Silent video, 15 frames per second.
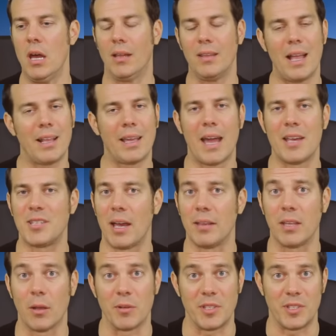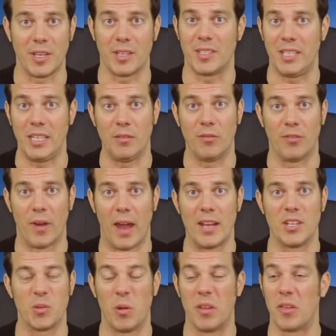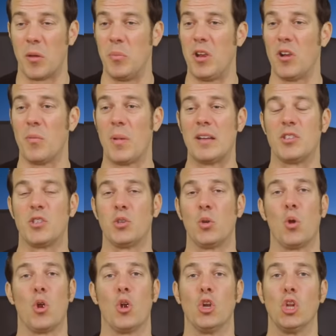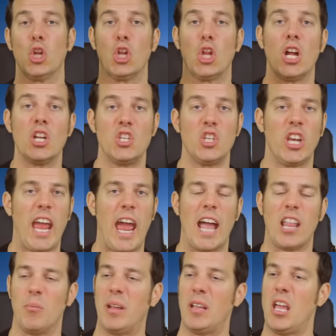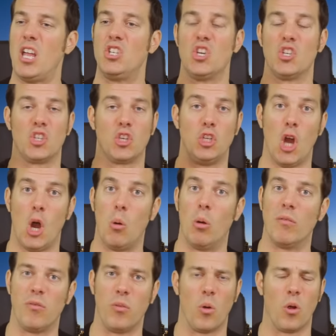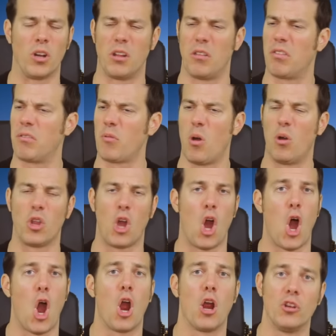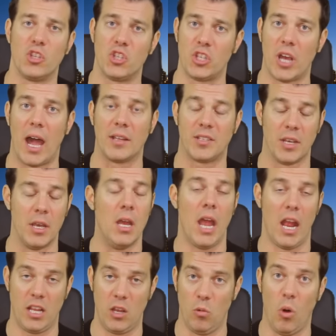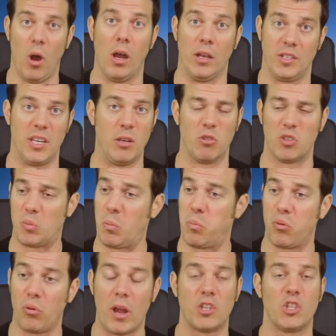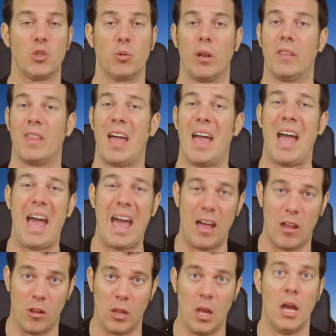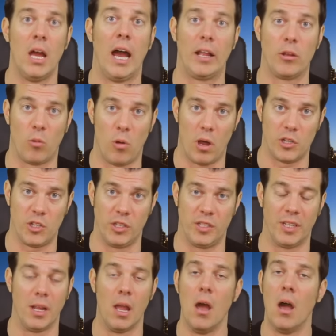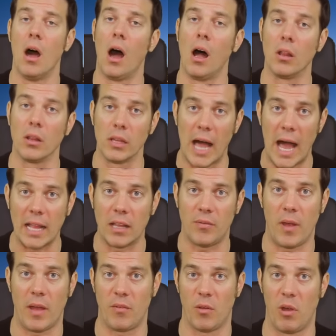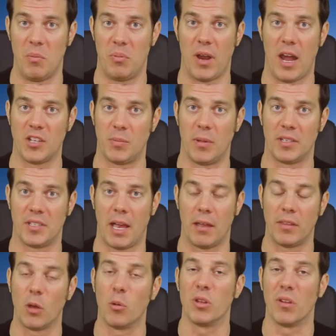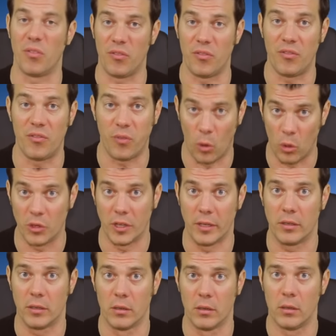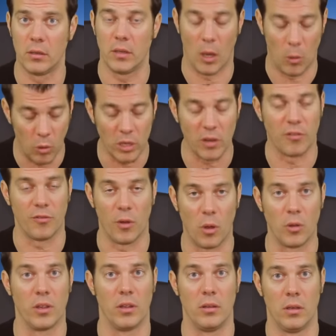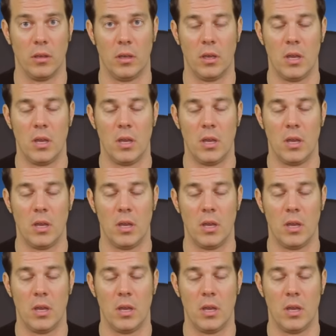A lot of guys out there with 16 fights, with Amir Mansour lunging at him and just going for it and throwing hard shots. And he was. He was pressuring the hell out of Washington. A lot of heavyweight prospects out there would have folded. They would have folded.